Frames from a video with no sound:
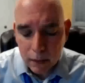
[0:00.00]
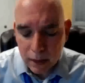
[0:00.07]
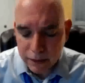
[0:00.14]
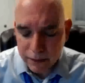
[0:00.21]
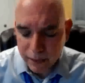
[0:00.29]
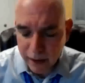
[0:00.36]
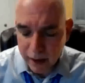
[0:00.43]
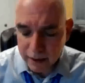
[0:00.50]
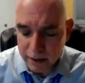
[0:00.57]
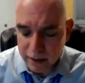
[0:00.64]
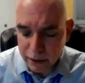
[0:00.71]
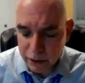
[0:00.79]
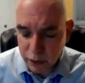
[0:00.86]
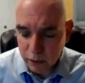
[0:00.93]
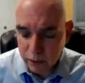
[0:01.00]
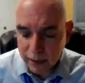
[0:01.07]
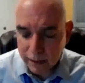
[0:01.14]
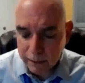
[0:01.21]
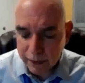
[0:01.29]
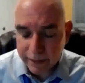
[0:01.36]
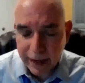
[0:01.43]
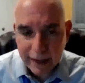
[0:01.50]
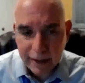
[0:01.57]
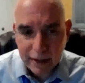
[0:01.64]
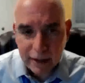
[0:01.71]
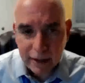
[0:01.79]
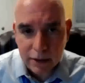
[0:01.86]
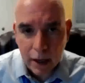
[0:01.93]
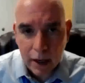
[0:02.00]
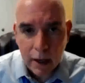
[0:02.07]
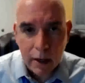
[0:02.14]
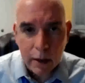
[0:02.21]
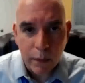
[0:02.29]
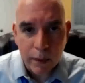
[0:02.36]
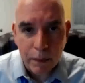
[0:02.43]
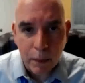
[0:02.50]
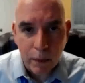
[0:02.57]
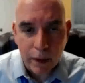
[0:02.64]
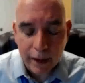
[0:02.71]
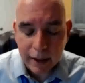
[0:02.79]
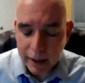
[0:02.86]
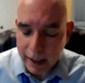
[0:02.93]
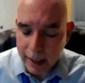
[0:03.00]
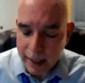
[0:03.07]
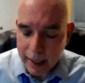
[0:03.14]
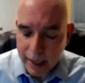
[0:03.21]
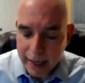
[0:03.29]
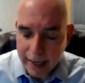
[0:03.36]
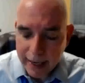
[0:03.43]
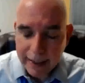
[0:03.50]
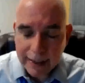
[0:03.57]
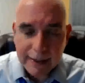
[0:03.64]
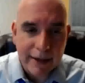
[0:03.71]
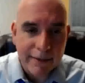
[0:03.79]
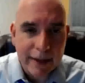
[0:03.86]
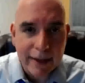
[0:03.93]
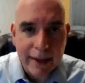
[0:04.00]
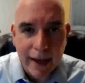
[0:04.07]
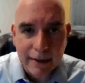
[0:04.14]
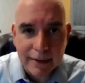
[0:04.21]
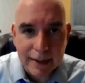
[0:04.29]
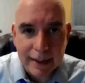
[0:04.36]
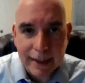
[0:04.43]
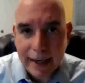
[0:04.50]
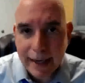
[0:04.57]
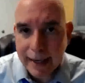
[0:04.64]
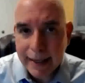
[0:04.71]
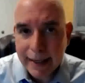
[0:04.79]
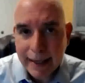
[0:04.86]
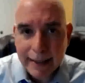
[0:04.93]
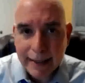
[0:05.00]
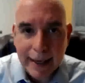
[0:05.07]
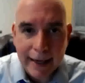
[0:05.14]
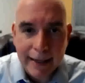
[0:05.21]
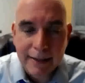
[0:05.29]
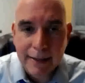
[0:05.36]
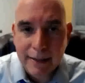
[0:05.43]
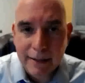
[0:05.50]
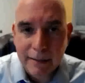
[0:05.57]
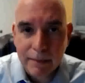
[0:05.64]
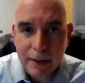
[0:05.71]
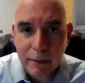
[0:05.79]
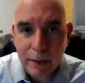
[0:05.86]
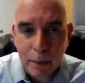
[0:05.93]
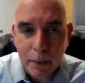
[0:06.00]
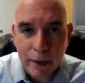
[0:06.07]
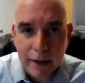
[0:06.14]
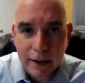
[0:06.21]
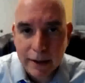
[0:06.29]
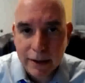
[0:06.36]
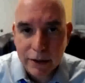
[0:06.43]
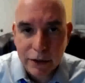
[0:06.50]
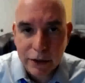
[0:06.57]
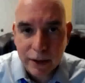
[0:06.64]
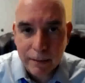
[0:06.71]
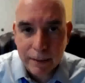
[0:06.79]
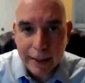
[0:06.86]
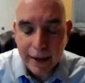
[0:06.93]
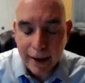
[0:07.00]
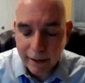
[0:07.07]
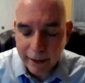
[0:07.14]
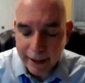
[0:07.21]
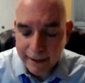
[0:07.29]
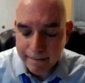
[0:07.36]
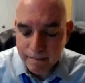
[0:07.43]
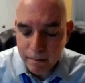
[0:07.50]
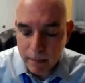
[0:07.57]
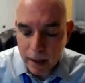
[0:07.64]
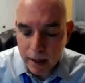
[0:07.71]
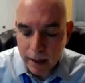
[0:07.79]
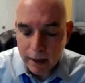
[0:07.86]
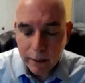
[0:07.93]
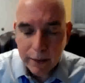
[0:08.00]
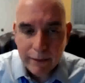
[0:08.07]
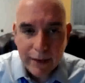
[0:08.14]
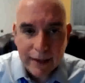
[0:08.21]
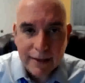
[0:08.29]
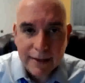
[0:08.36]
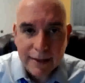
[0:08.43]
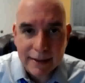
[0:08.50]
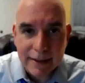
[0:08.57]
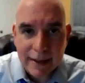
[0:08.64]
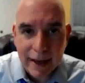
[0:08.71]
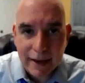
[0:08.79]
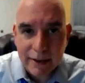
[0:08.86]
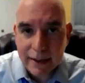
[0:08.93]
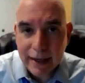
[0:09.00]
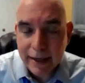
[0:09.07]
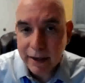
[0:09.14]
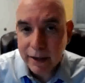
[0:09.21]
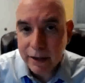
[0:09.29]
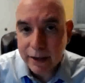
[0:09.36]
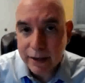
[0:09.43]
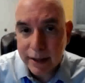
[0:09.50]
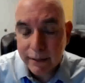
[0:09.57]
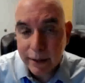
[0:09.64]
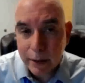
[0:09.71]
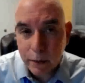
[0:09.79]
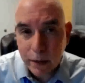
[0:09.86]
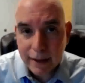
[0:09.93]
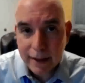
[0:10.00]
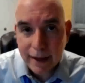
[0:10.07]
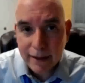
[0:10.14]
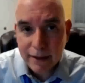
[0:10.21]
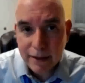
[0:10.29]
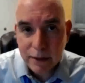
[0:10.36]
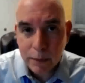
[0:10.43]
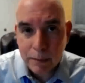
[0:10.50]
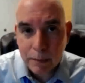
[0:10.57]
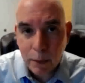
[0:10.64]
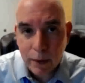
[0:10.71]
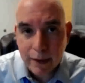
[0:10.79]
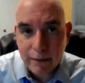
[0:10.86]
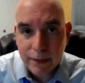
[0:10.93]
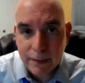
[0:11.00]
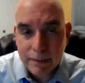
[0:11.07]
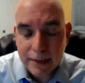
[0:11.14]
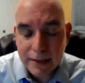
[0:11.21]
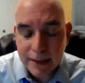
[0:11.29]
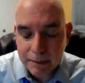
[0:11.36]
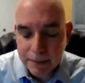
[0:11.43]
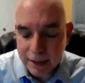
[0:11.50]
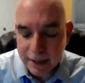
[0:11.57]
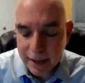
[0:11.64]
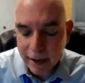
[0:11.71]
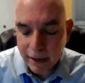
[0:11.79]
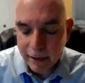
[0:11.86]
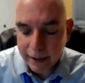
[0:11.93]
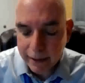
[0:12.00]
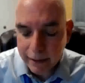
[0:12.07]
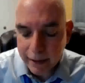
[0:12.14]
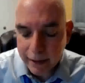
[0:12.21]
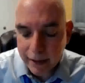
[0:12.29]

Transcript: As far as the total number of cases reported, 87,088 cases have been reported in Shelby County. We've had 6,871 cases reported from Tipton County,